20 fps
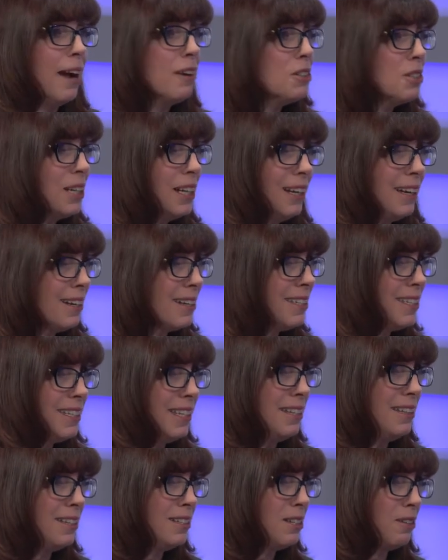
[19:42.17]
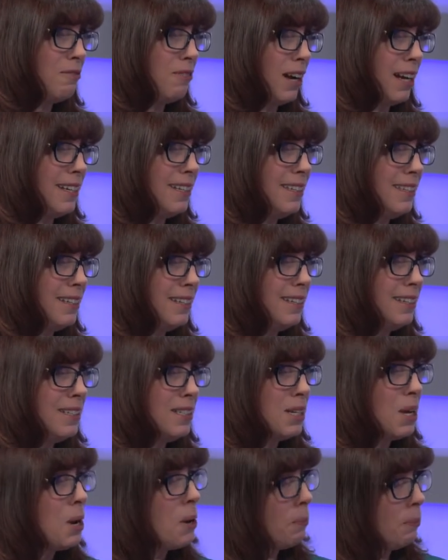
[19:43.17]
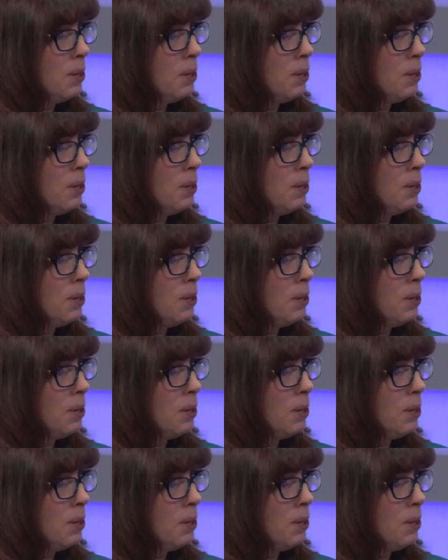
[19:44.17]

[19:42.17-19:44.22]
actually let us see the devices. Yeah.